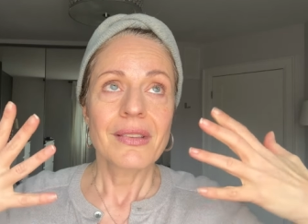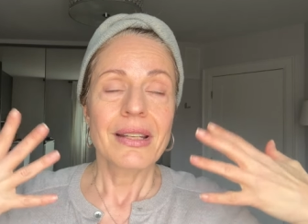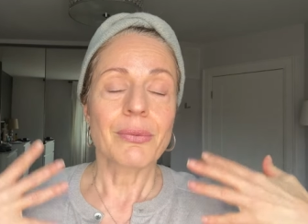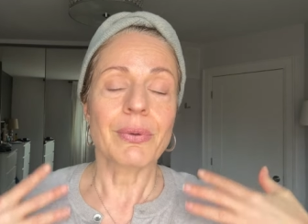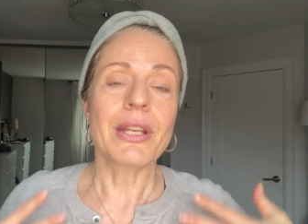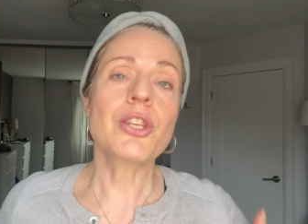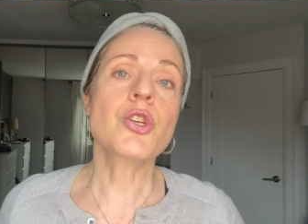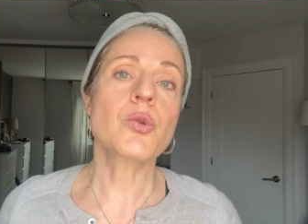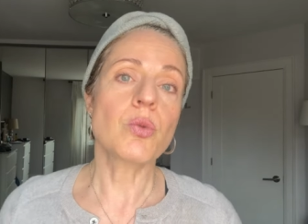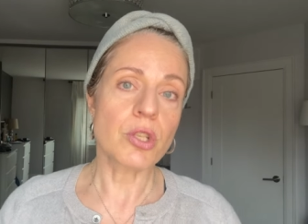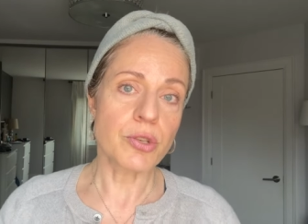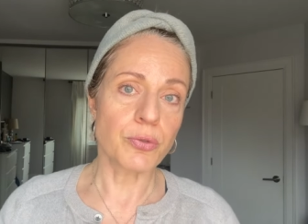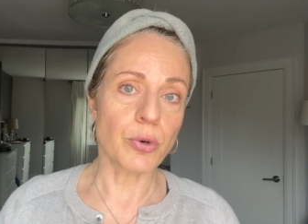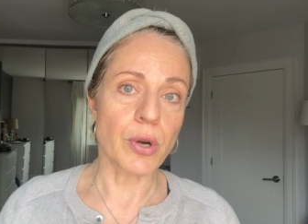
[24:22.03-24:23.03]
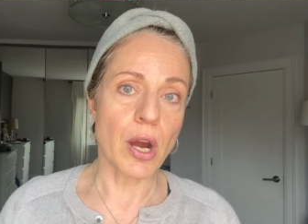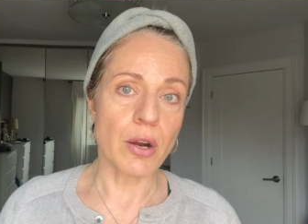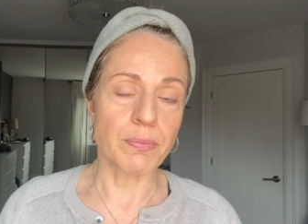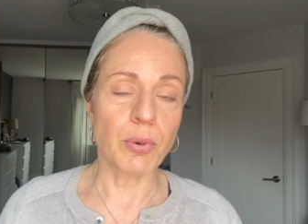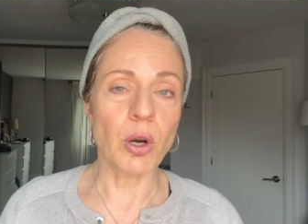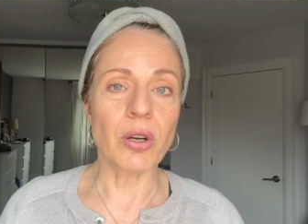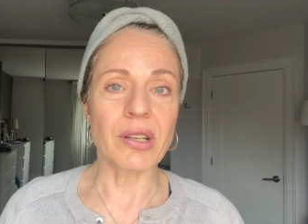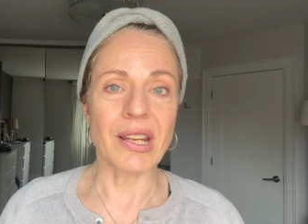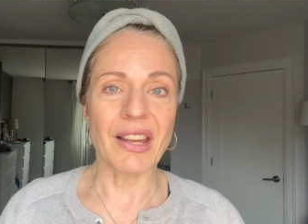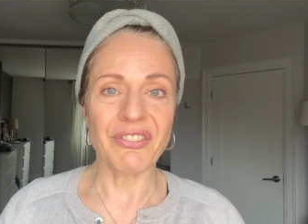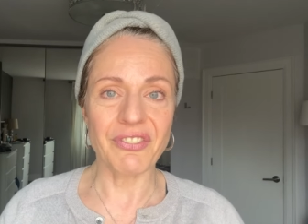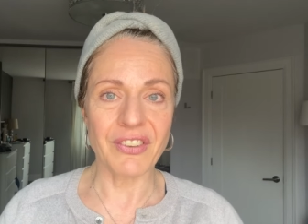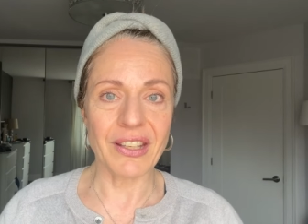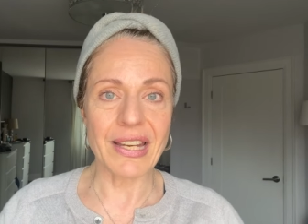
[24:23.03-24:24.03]
rituals for our body, I
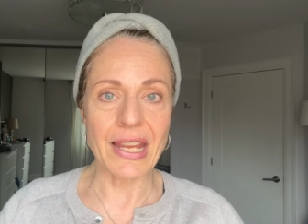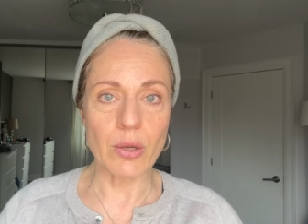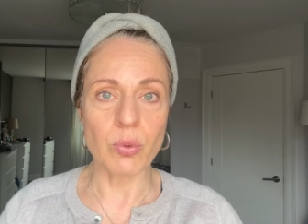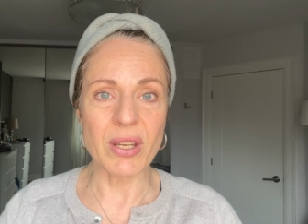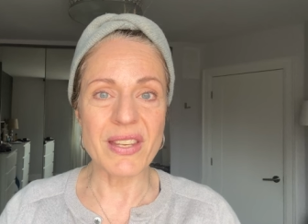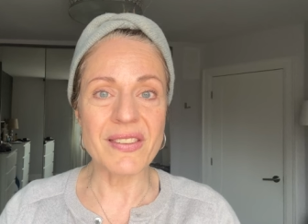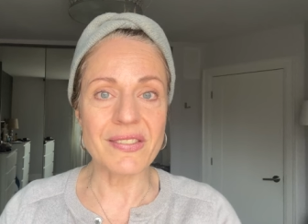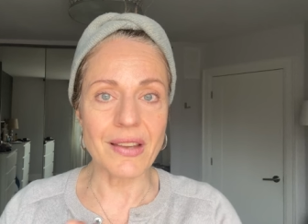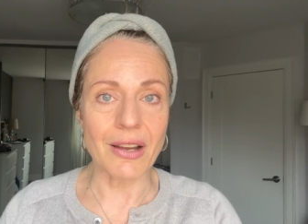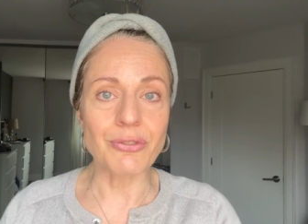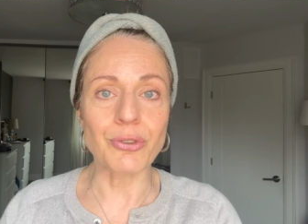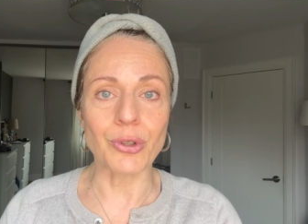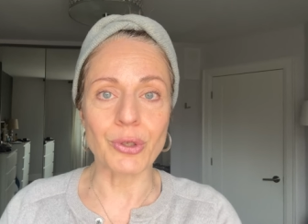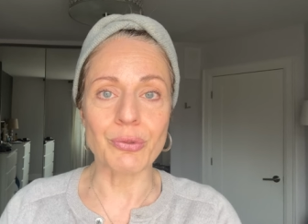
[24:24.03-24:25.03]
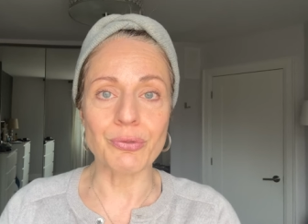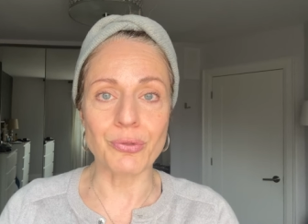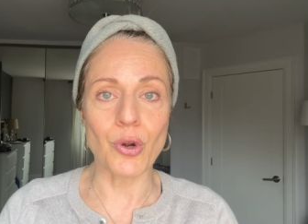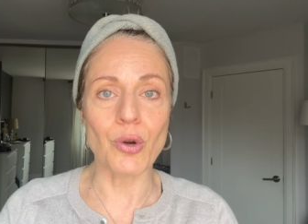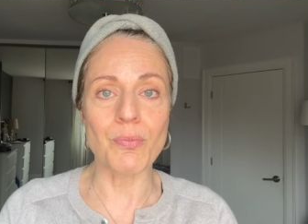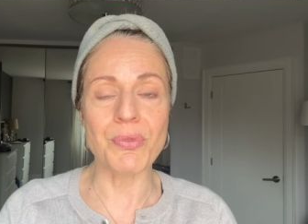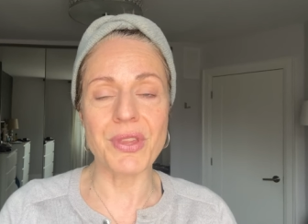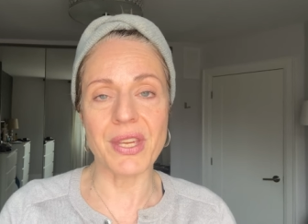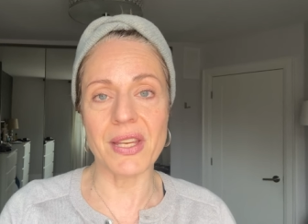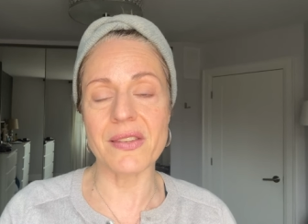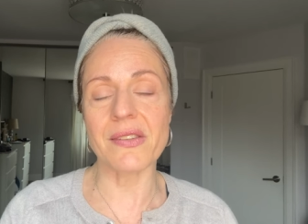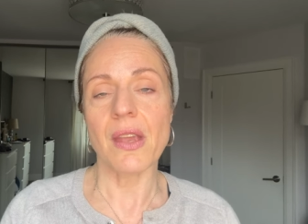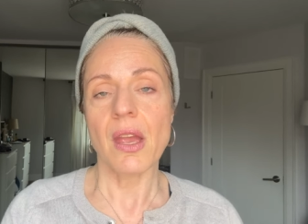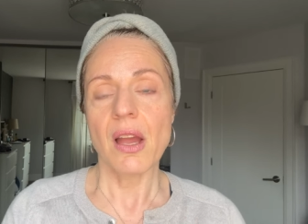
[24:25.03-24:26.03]
feel like we suffer from these,